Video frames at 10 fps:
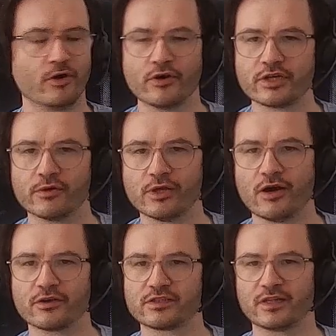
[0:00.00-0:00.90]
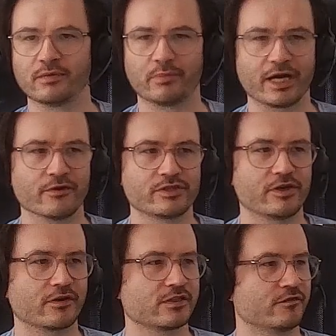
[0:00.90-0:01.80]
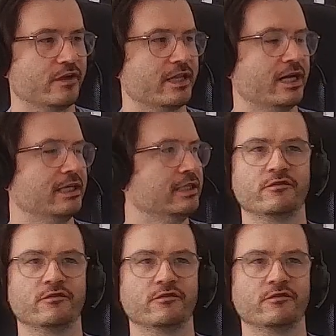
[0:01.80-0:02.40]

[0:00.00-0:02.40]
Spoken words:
audio logs, think Bioshock, stuff like that.